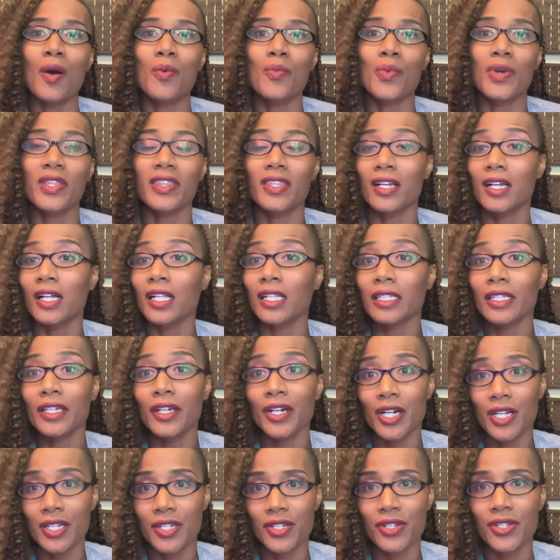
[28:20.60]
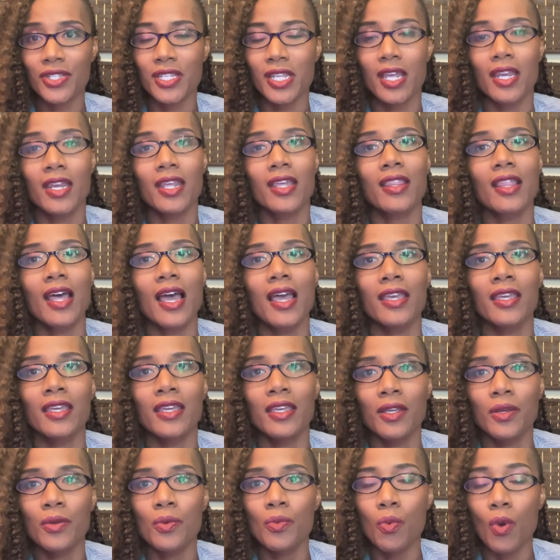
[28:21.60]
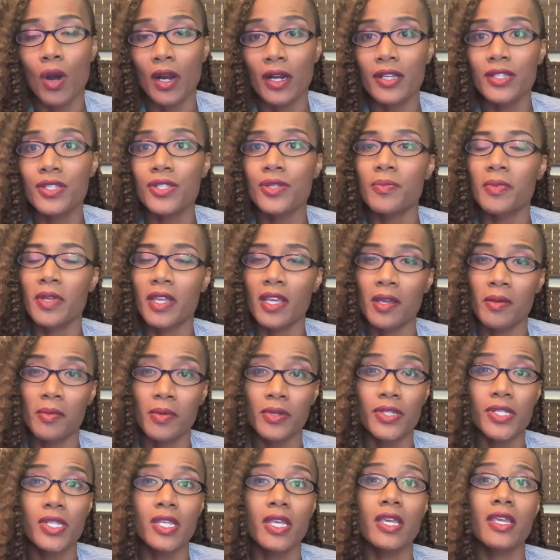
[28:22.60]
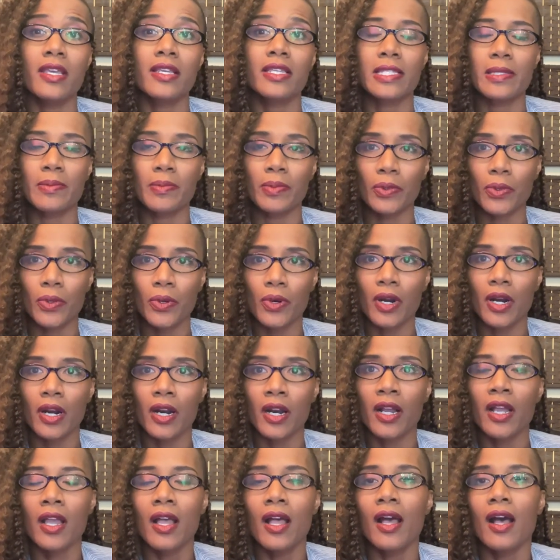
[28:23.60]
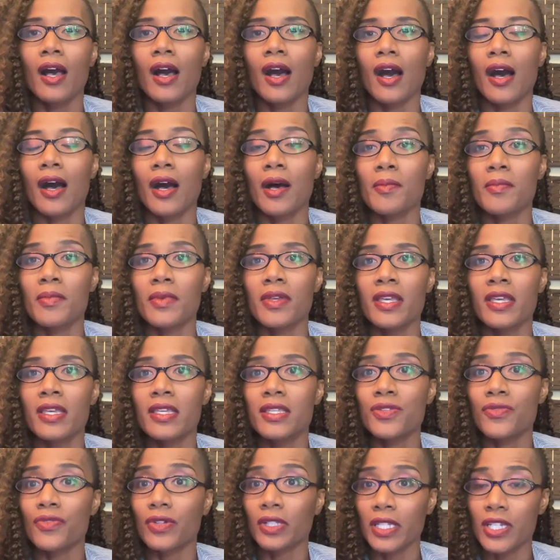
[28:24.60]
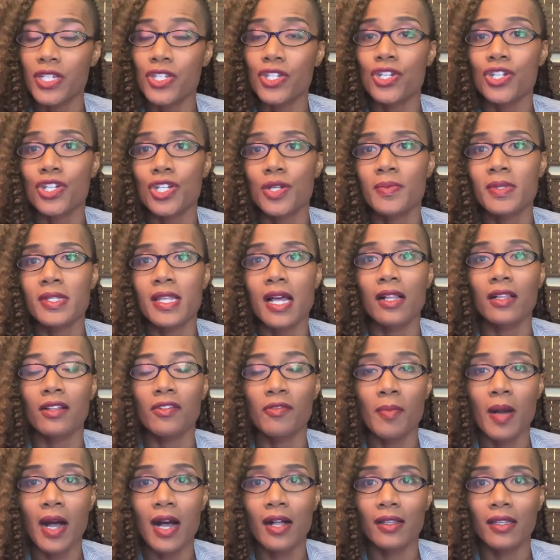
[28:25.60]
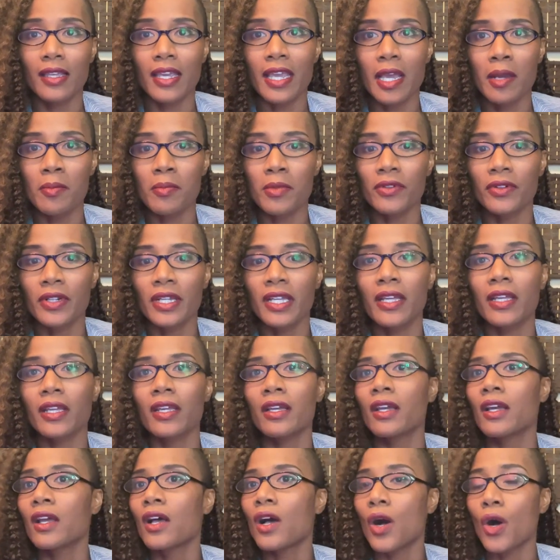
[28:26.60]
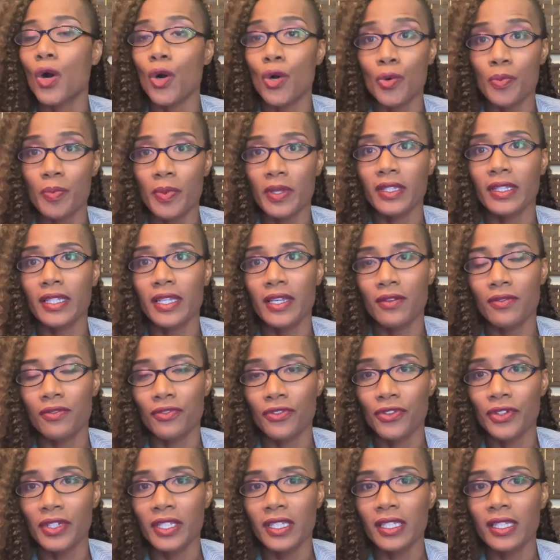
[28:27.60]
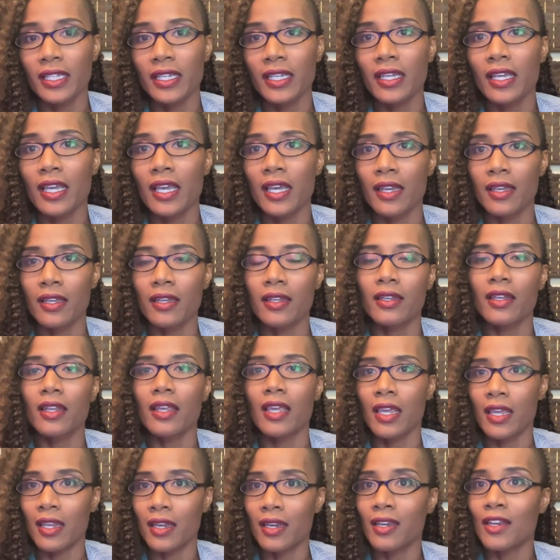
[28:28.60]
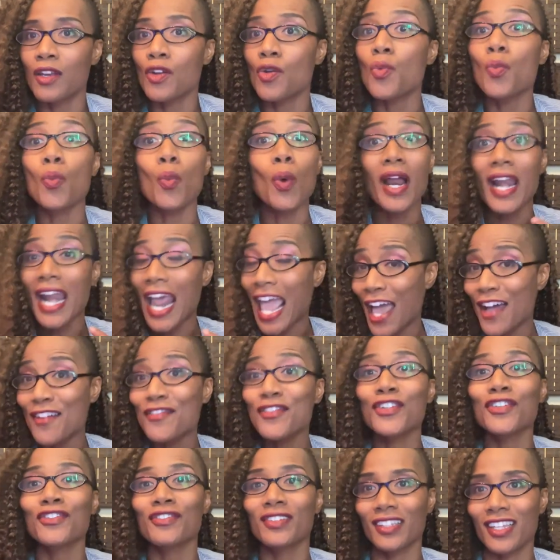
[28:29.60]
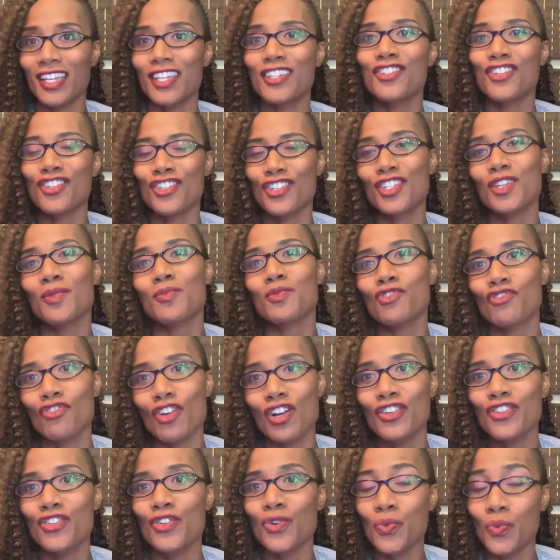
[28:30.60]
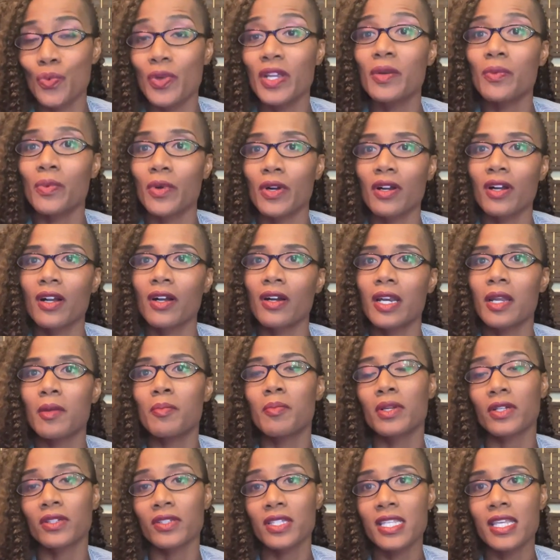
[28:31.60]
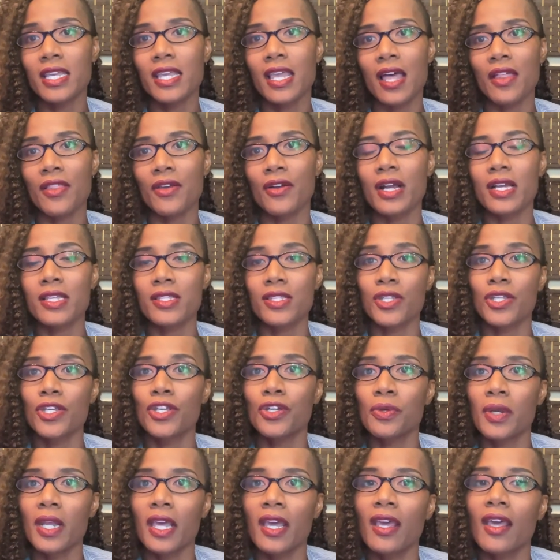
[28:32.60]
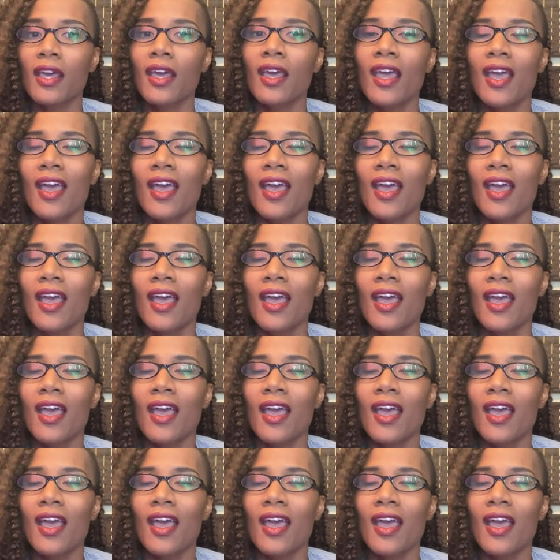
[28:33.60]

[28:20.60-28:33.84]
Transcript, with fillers: with a clear understanding that he wanted to be able to explore his relationship style of polyamory openly and freely in whatever relationship structure we were going to build together as a unit.